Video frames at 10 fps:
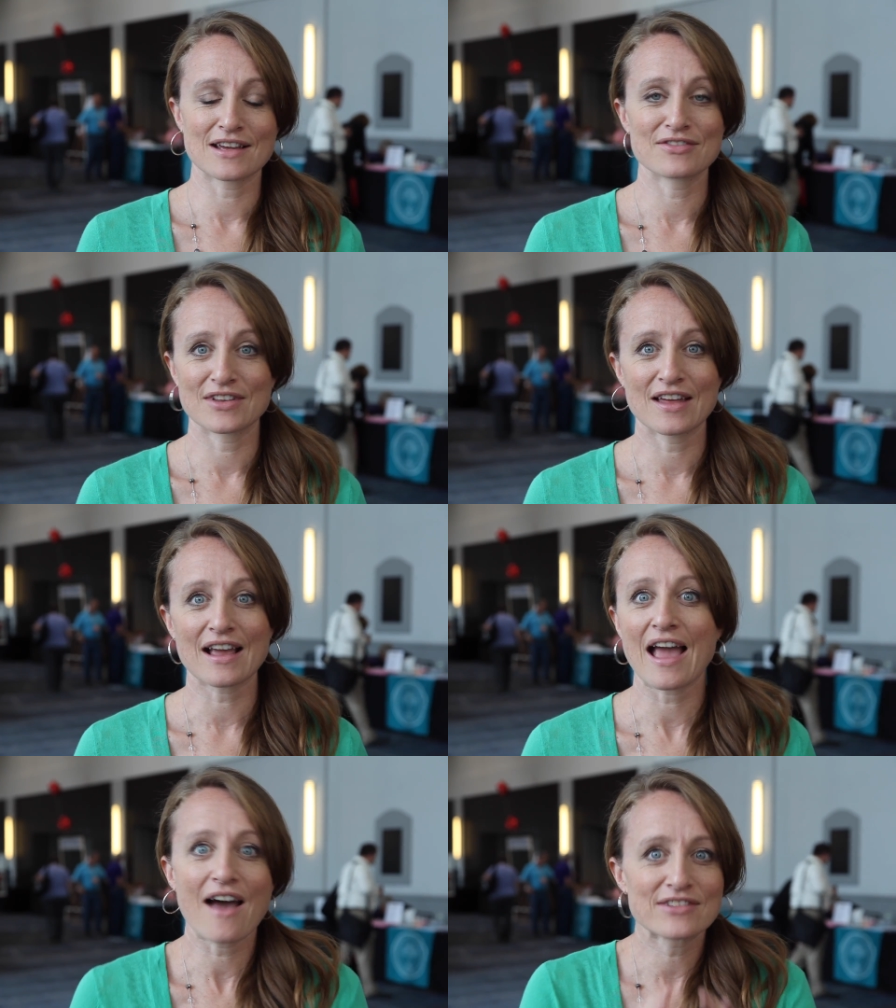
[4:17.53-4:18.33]
I feel
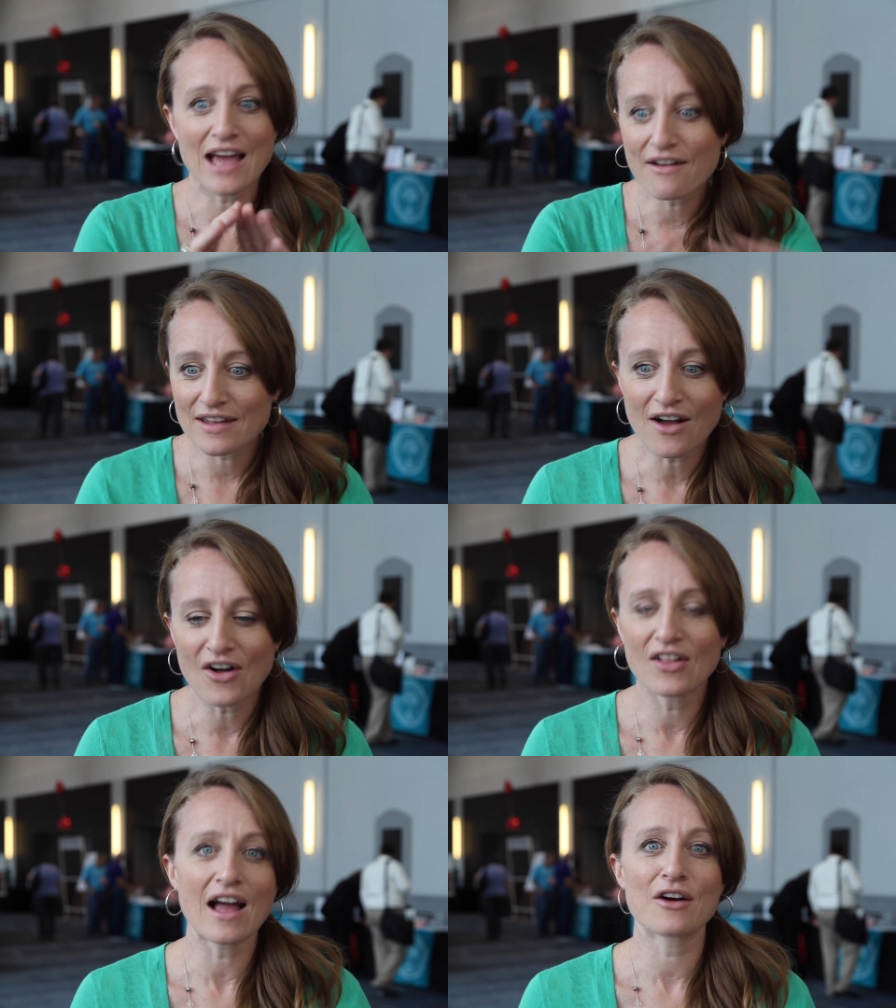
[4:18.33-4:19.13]
like I have to have it
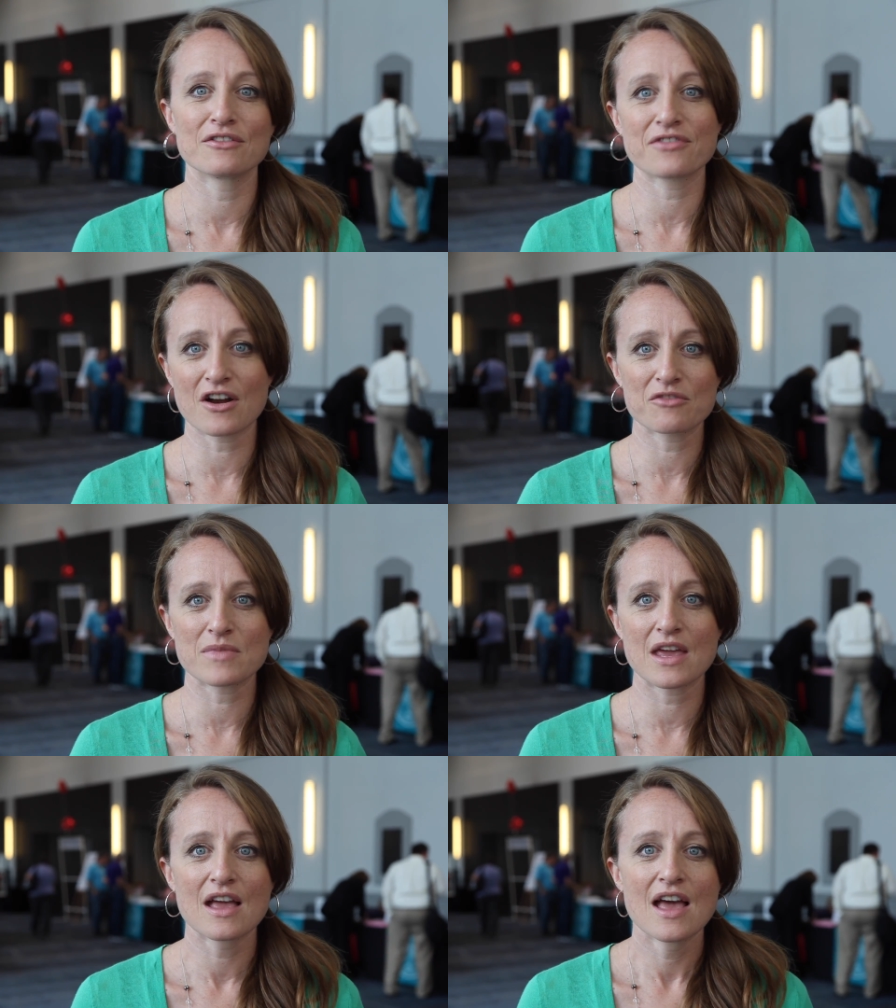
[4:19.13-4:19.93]
all out in front of
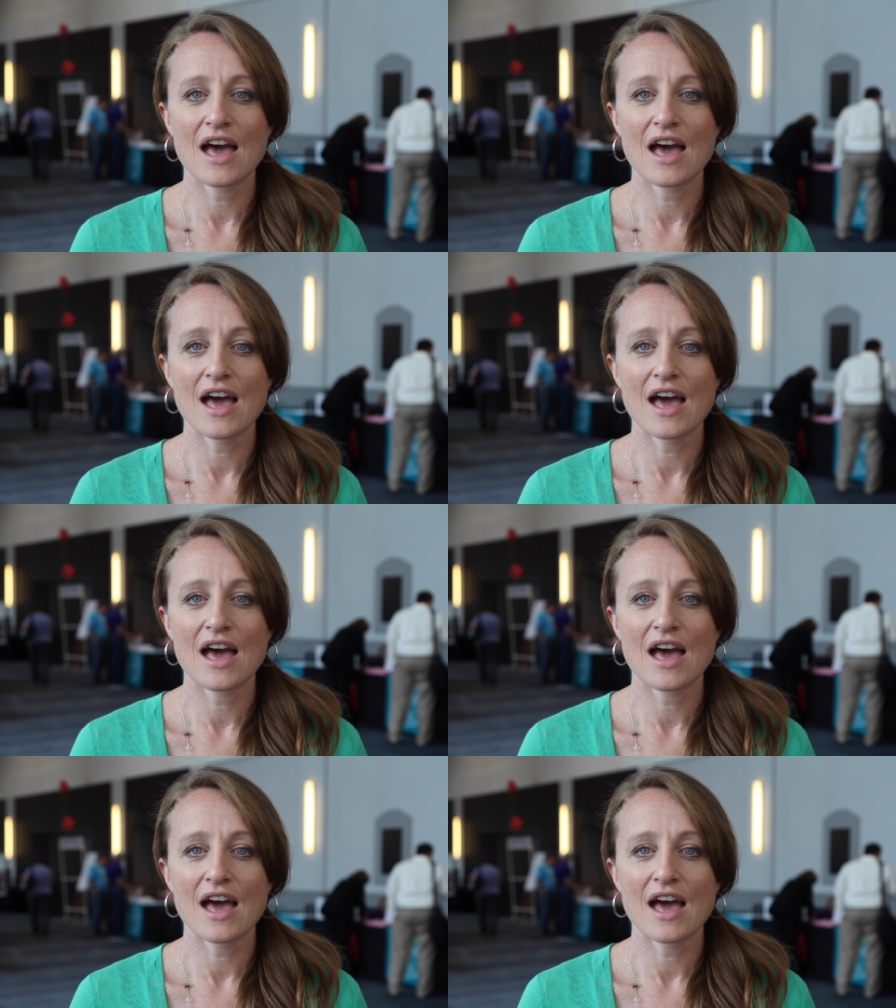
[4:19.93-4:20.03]
me.